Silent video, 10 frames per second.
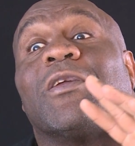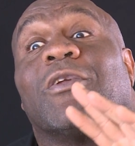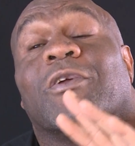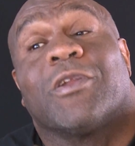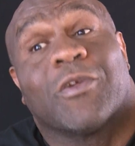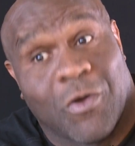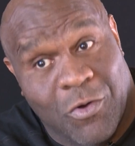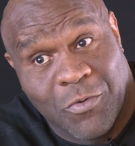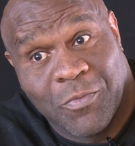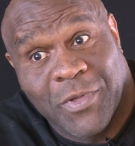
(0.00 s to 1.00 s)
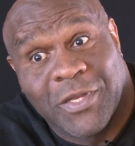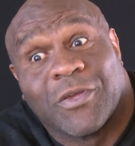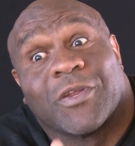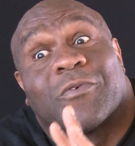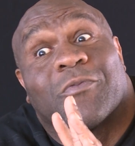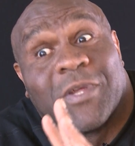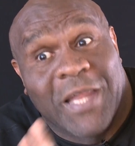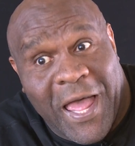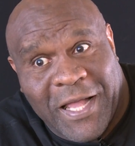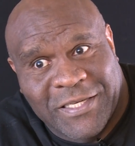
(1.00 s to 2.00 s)
you're gonna go home and you're gonna
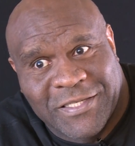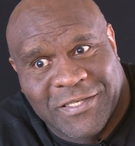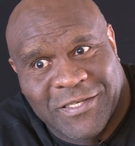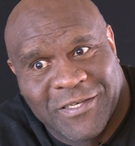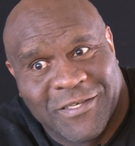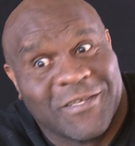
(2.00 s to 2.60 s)
relax.